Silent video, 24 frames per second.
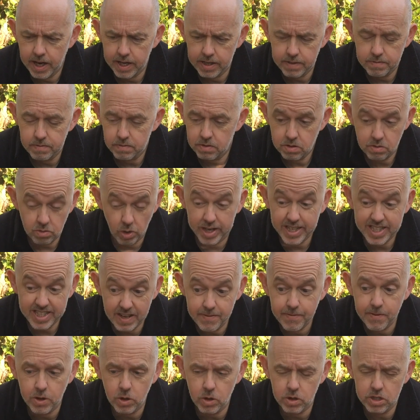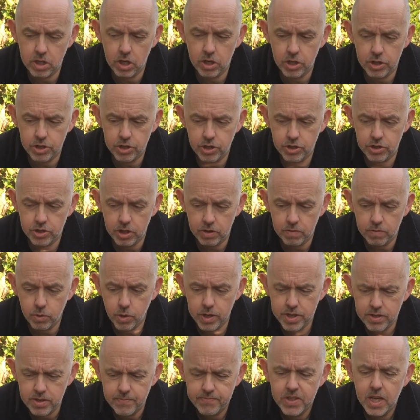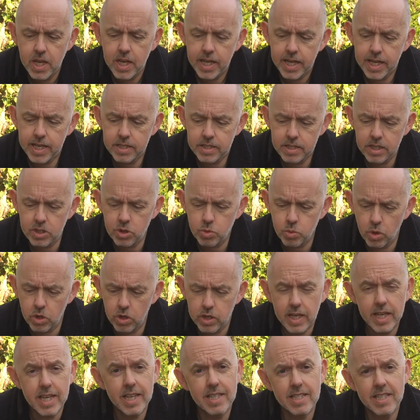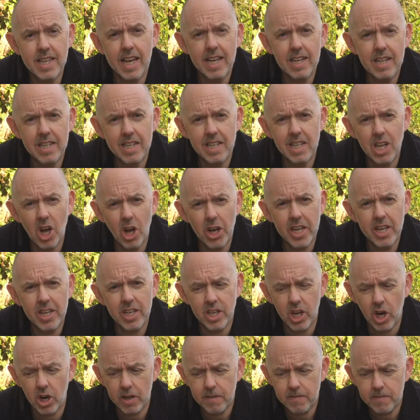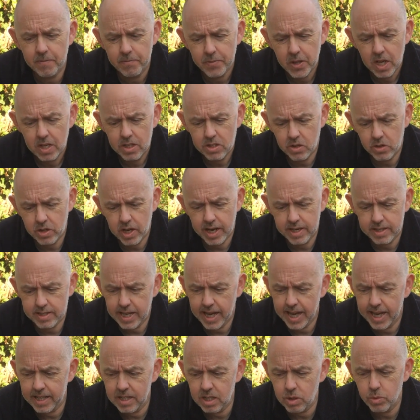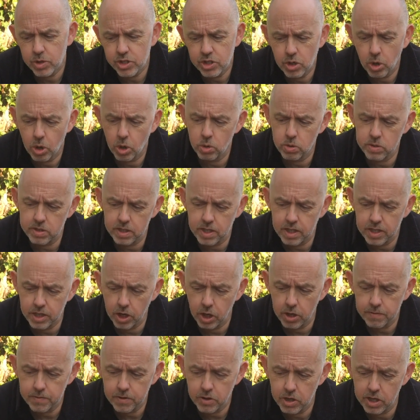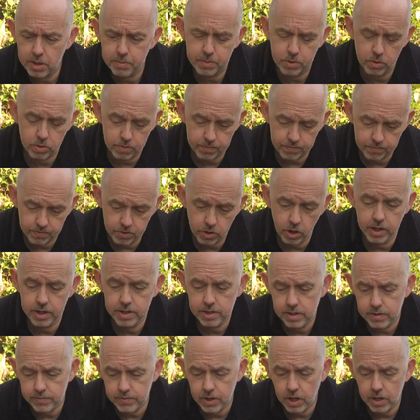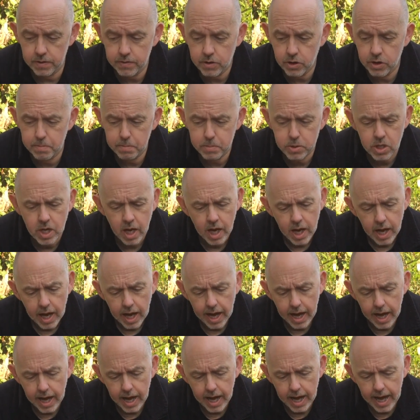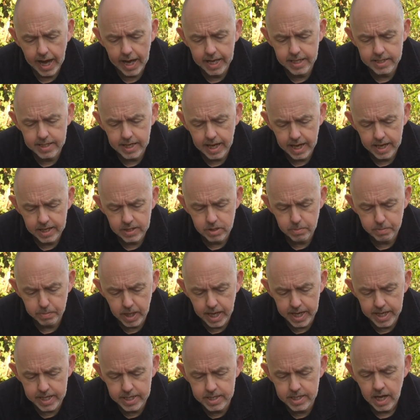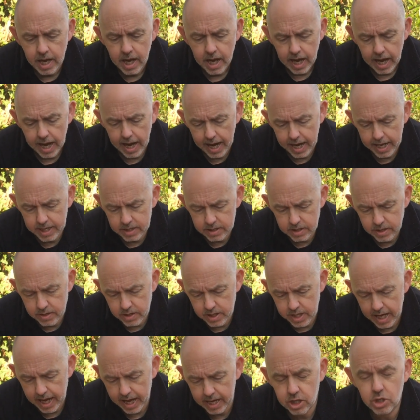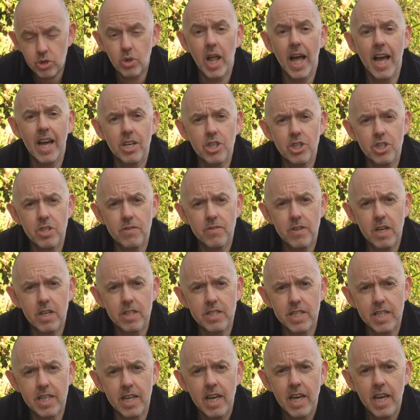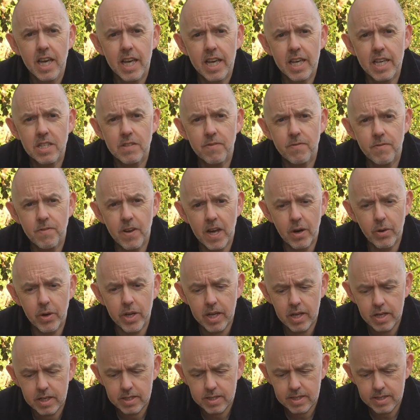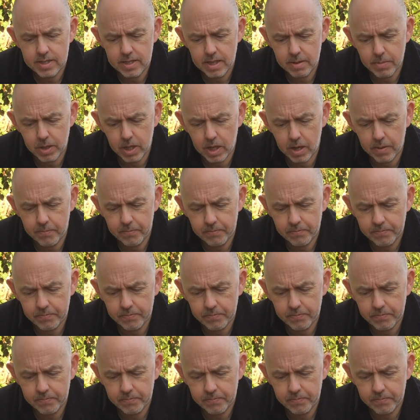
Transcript: and quite difficult to hurt yourself with, it does work exactly like a knife. So it has a handle which you hold in a knife grip, or a variety of knife grips, and it has a blade, and the actual action of cutting is very similar.